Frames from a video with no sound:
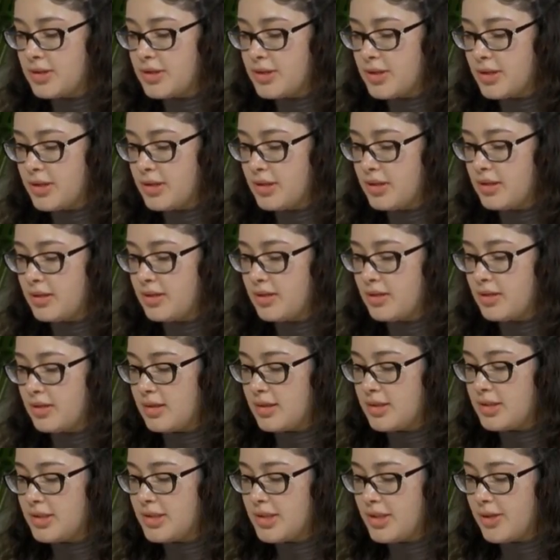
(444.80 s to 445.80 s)

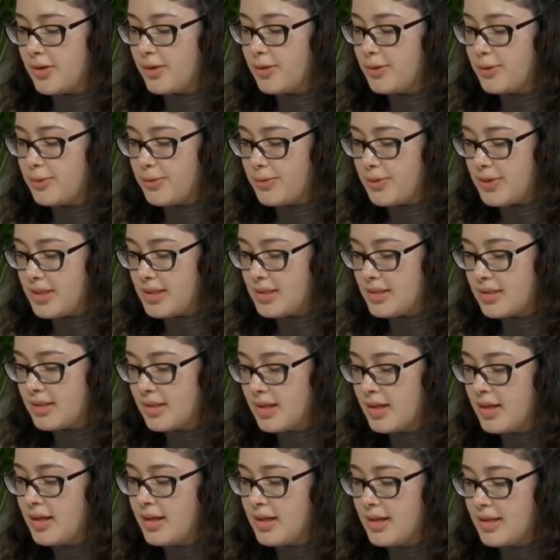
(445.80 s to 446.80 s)
she
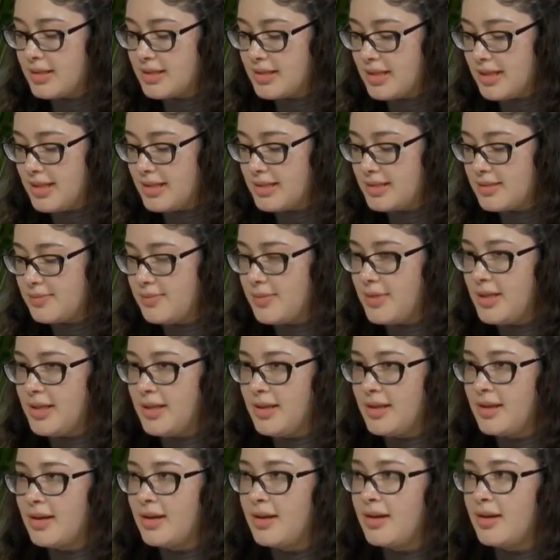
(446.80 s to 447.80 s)
always says
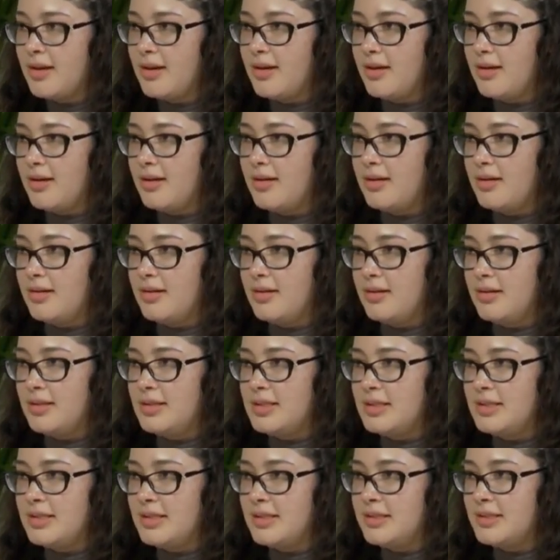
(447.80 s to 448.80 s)
me
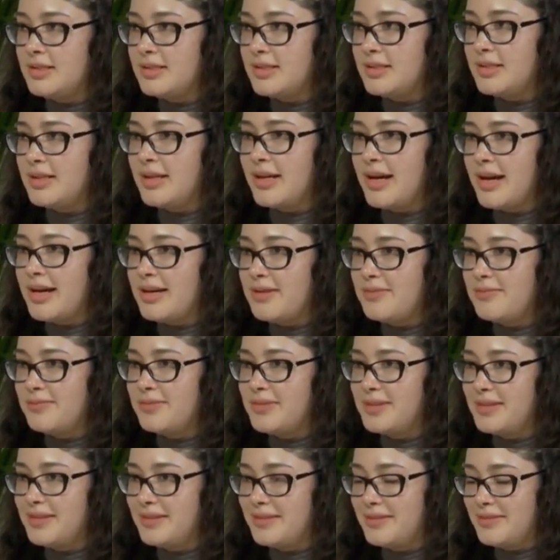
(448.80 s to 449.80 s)
that I
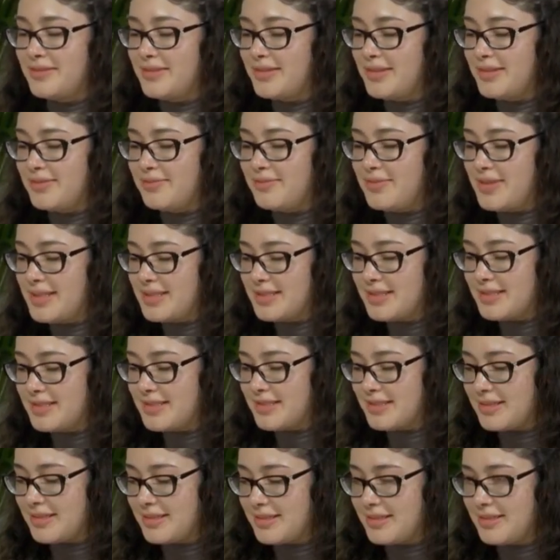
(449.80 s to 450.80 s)
am
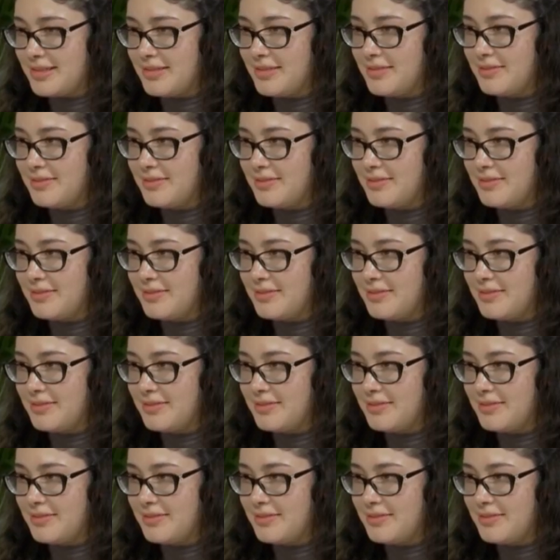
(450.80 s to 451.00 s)
best